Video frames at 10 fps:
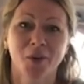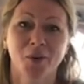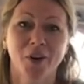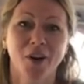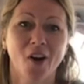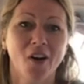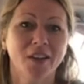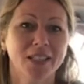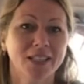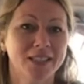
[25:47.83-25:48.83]
We're
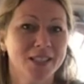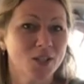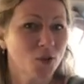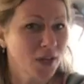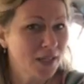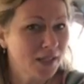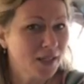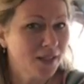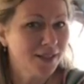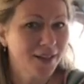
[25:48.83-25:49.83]
all in this
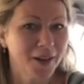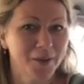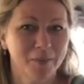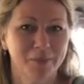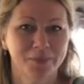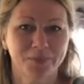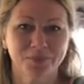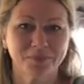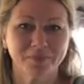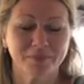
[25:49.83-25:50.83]
crazy
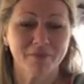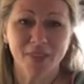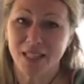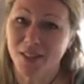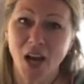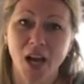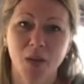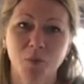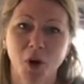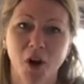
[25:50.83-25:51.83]

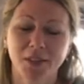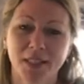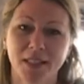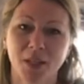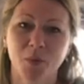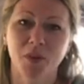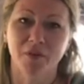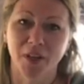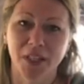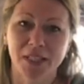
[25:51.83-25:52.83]
time. We're all dealing with it
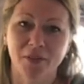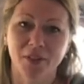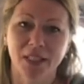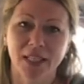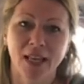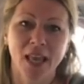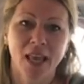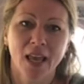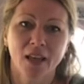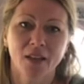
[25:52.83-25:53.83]
very differently,
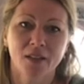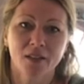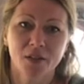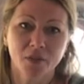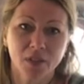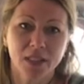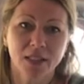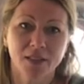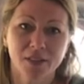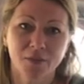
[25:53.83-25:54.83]
and
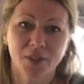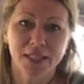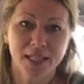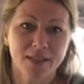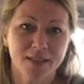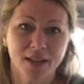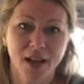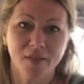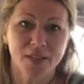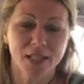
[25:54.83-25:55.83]
differently on different days. Like
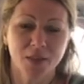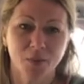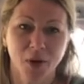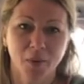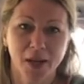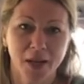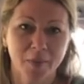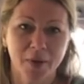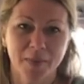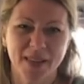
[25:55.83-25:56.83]
I have days where I wake
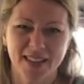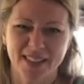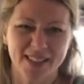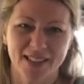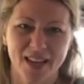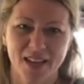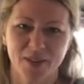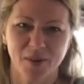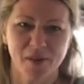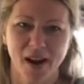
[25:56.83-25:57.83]
up and I'm like, this day
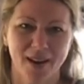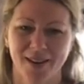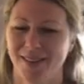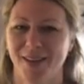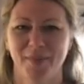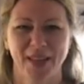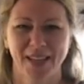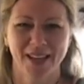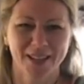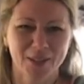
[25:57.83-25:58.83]
is great, and I'm like
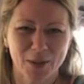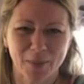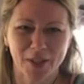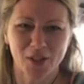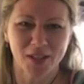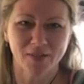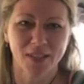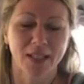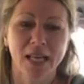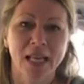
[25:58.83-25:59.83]
getting so much stuff
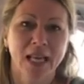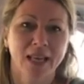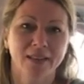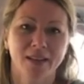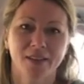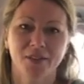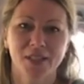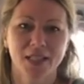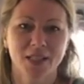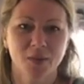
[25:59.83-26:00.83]
done, and then other
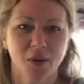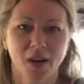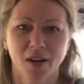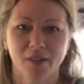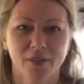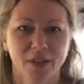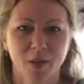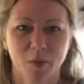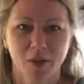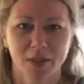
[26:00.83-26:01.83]
days where
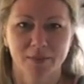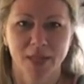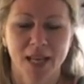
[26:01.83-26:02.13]
forget about it.